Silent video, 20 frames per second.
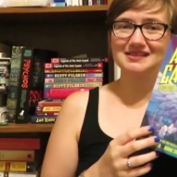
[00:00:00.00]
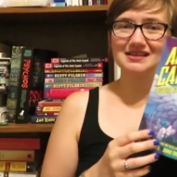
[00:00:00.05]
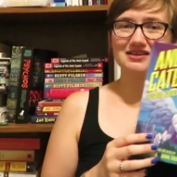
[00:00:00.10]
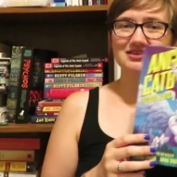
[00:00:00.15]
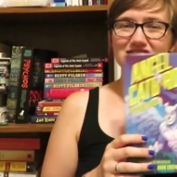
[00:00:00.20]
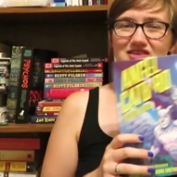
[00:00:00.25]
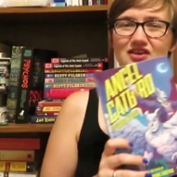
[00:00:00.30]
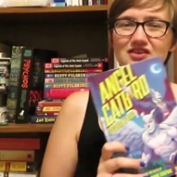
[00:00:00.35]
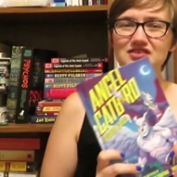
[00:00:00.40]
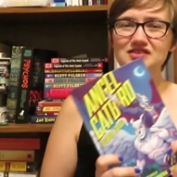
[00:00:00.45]

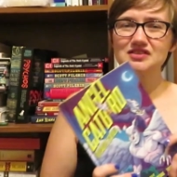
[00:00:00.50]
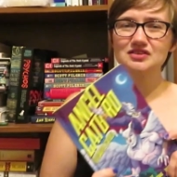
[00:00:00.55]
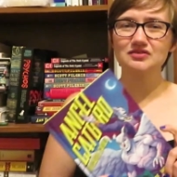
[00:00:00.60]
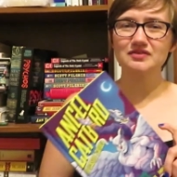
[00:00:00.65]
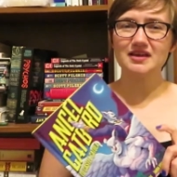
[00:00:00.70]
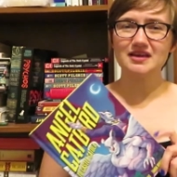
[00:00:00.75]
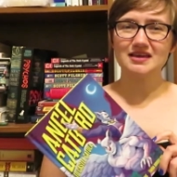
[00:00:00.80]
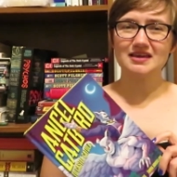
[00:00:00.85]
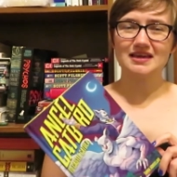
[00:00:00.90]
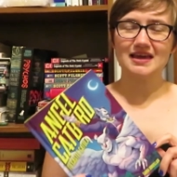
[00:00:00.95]
There's
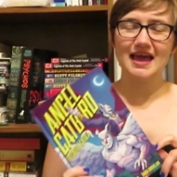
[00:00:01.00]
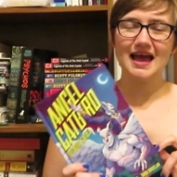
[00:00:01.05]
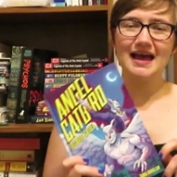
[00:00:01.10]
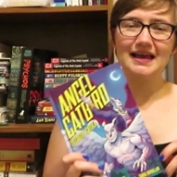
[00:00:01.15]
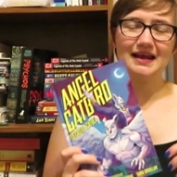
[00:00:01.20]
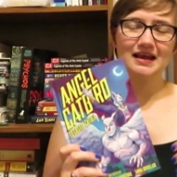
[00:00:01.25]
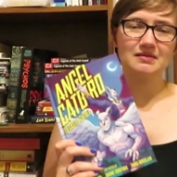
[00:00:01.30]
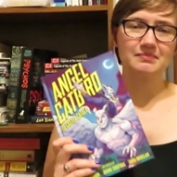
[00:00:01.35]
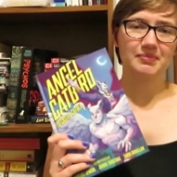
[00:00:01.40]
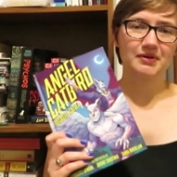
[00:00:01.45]
also like
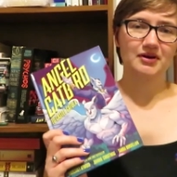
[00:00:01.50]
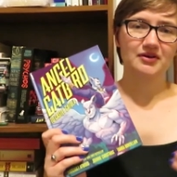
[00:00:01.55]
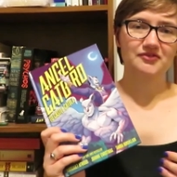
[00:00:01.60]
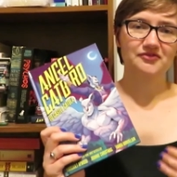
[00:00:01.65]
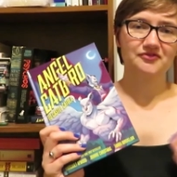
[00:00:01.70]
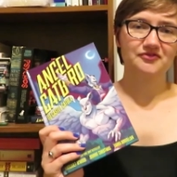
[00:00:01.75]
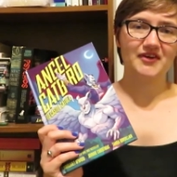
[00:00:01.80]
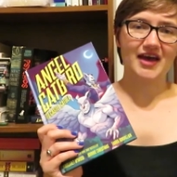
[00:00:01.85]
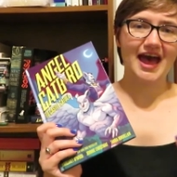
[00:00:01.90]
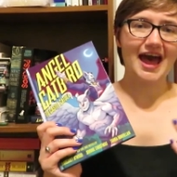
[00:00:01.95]
cat and
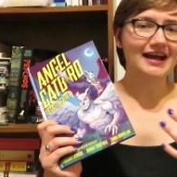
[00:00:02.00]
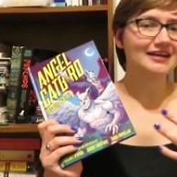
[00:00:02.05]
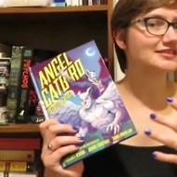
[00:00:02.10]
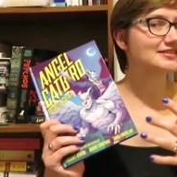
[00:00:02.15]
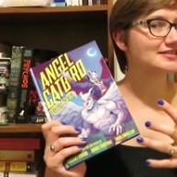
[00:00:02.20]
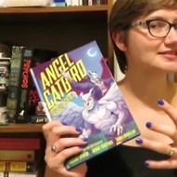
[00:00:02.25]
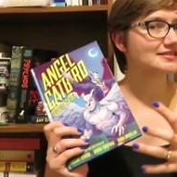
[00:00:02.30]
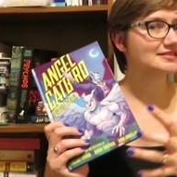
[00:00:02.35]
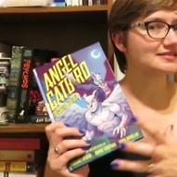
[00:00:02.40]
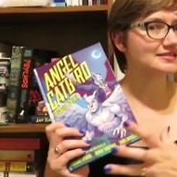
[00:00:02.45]
bird
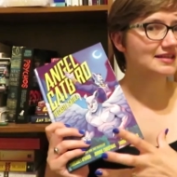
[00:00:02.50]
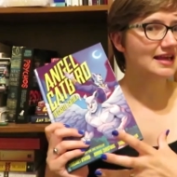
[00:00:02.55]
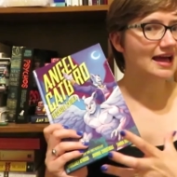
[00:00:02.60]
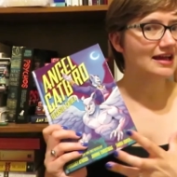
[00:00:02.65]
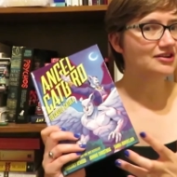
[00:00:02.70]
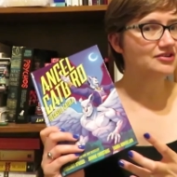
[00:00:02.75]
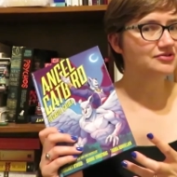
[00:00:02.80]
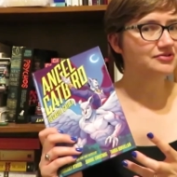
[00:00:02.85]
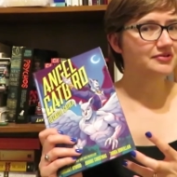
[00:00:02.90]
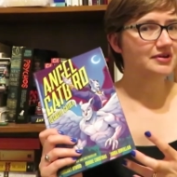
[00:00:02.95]
facts
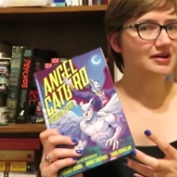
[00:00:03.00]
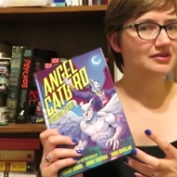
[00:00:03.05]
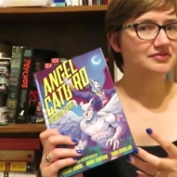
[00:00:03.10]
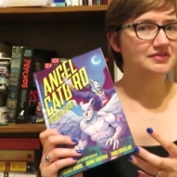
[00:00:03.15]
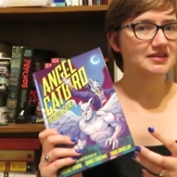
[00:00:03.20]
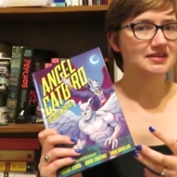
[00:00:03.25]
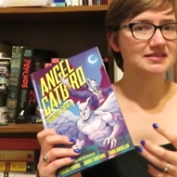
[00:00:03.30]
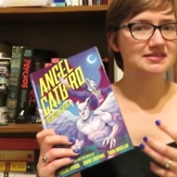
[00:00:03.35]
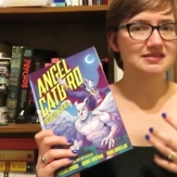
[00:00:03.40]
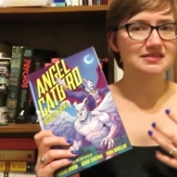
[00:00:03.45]
scattered throughout
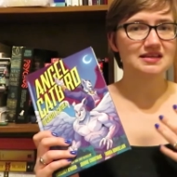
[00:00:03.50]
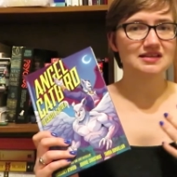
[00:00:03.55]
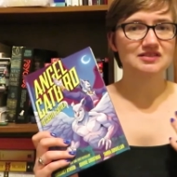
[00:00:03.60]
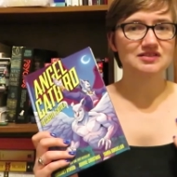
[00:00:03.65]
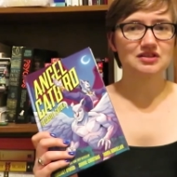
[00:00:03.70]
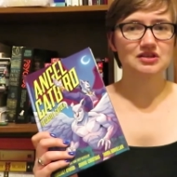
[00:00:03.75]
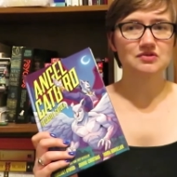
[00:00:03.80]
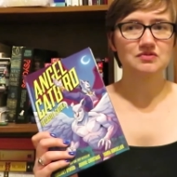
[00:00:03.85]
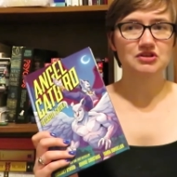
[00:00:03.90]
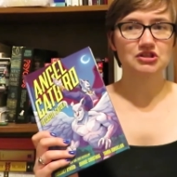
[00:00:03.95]
this, like
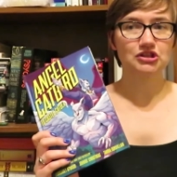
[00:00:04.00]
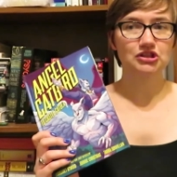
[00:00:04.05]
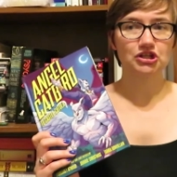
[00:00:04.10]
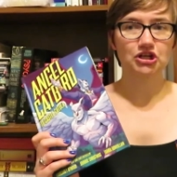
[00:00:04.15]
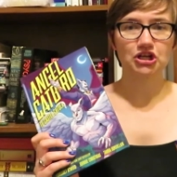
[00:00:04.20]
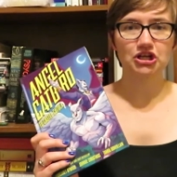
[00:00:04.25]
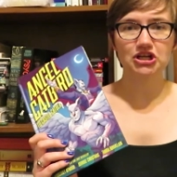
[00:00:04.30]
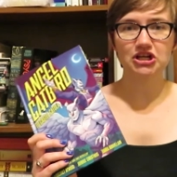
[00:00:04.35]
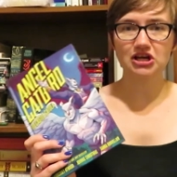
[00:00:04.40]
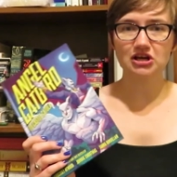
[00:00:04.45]
so you can
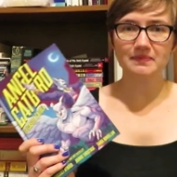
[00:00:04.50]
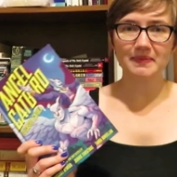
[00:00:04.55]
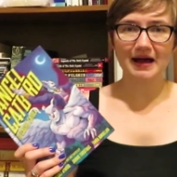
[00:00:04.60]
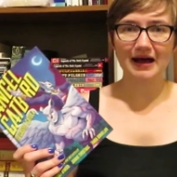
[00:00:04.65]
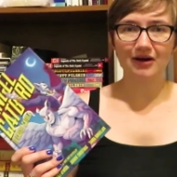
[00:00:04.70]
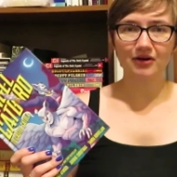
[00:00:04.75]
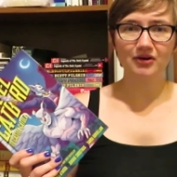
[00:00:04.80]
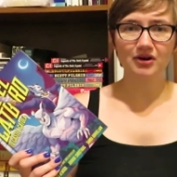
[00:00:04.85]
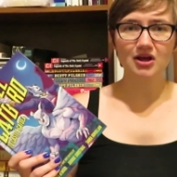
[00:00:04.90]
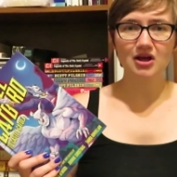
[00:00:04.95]
learn
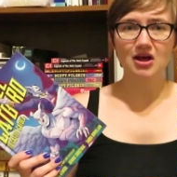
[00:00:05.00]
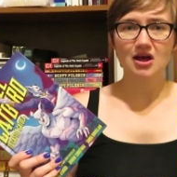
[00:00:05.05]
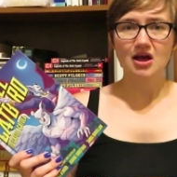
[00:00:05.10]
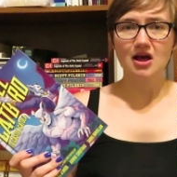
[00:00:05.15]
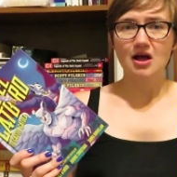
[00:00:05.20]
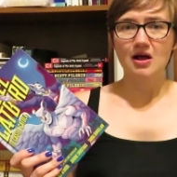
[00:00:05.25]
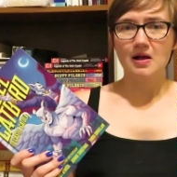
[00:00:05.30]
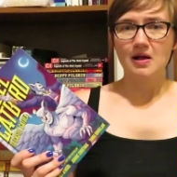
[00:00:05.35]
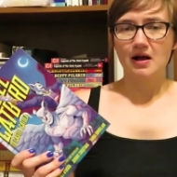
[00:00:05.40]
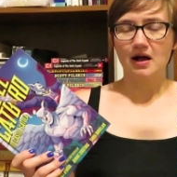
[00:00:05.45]
about
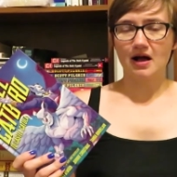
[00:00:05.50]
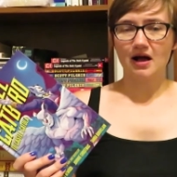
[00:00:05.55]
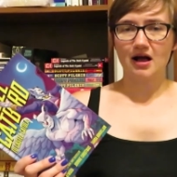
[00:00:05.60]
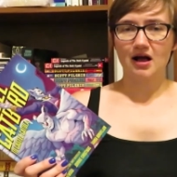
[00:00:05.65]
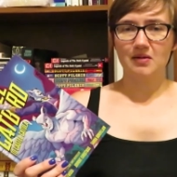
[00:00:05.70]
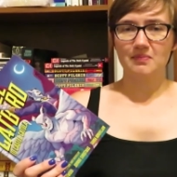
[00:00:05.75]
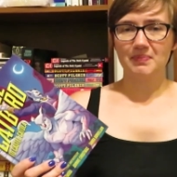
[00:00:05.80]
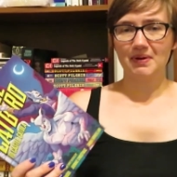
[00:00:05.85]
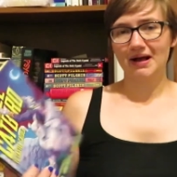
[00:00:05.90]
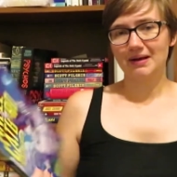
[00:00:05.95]

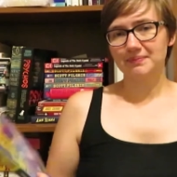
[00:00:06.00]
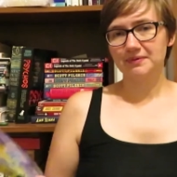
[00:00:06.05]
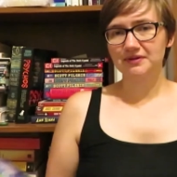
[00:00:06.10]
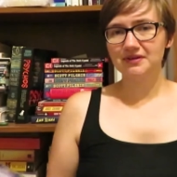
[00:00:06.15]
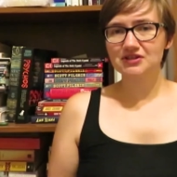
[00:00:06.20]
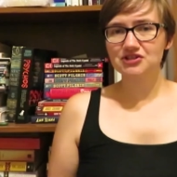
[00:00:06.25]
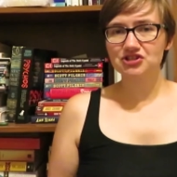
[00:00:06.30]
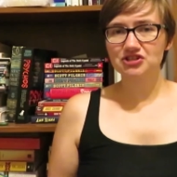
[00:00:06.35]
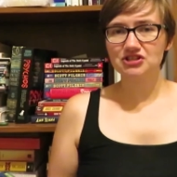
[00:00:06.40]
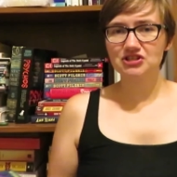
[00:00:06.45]

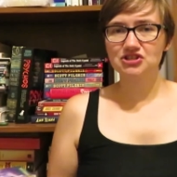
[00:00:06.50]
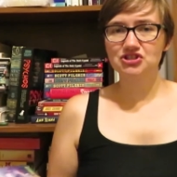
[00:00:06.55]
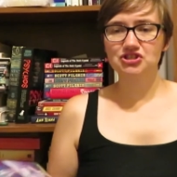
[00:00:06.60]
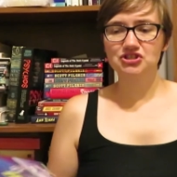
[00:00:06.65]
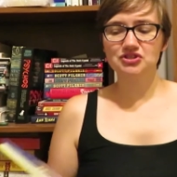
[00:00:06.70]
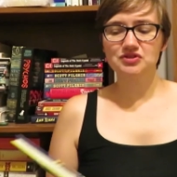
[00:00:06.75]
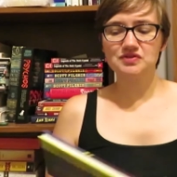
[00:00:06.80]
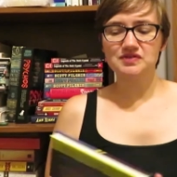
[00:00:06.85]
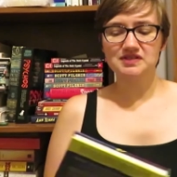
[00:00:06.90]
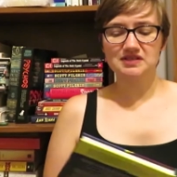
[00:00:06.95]
population
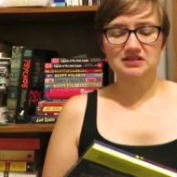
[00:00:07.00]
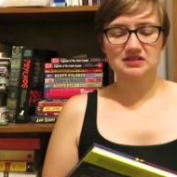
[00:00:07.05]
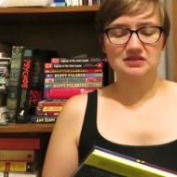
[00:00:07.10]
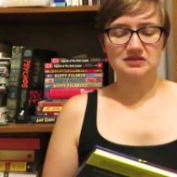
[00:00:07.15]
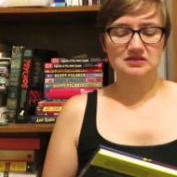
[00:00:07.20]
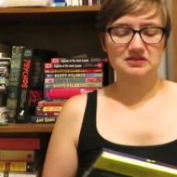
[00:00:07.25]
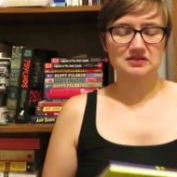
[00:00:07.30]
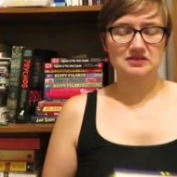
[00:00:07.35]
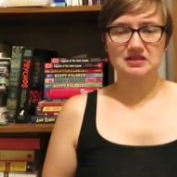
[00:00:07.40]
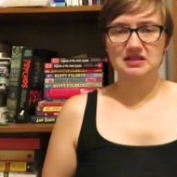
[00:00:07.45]
issues
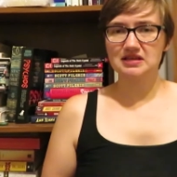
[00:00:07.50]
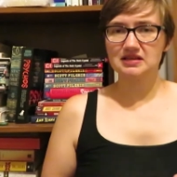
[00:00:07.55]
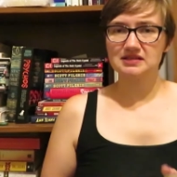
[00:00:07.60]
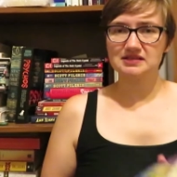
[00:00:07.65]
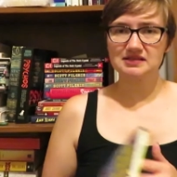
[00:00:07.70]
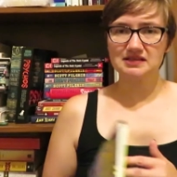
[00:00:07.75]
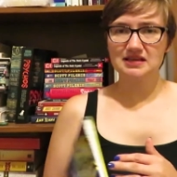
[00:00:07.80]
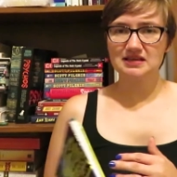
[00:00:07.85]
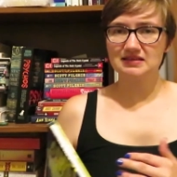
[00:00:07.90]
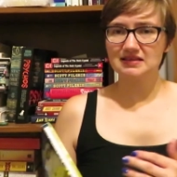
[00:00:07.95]
and
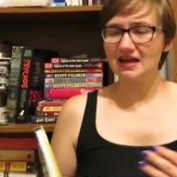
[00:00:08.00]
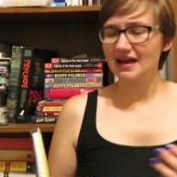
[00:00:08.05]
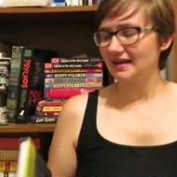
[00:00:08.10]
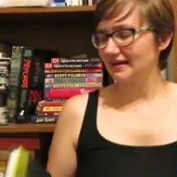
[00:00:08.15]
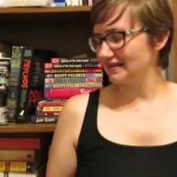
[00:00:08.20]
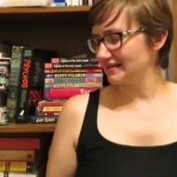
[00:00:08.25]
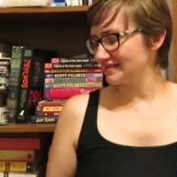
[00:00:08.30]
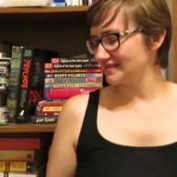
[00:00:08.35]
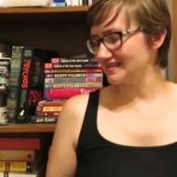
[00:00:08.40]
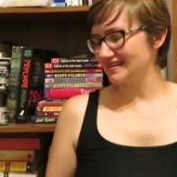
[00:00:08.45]
things like
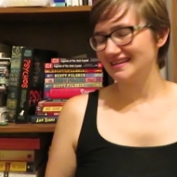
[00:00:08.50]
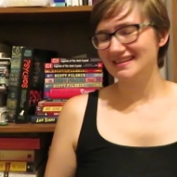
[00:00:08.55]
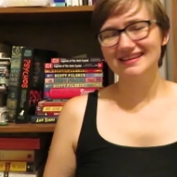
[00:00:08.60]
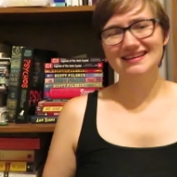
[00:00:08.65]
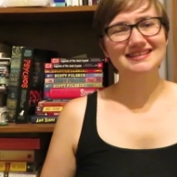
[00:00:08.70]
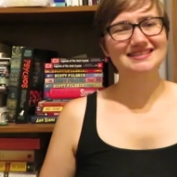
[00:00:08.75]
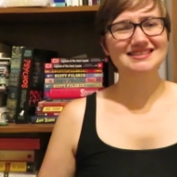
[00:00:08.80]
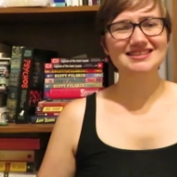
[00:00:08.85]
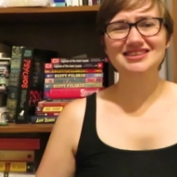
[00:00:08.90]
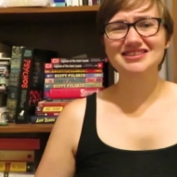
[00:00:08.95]
that. It's
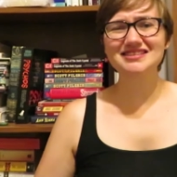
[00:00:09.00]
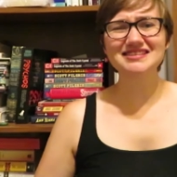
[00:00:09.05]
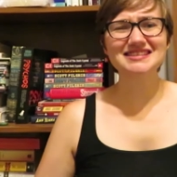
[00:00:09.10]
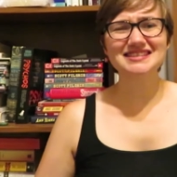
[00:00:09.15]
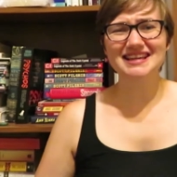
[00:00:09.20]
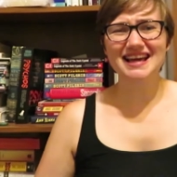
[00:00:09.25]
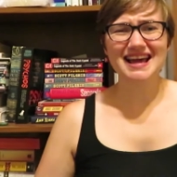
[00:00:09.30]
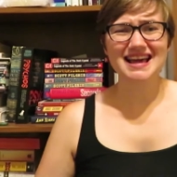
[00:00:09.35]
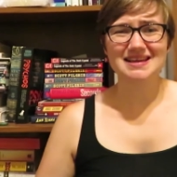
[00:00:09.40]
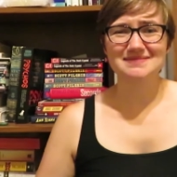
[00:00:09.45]
a
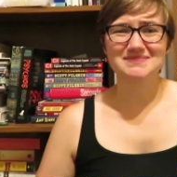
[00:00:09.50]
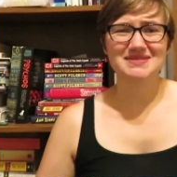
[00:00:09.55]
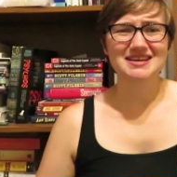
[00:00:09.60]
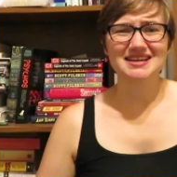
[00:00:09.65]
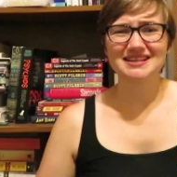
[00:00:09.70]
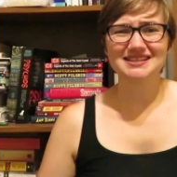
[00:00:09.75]
good time.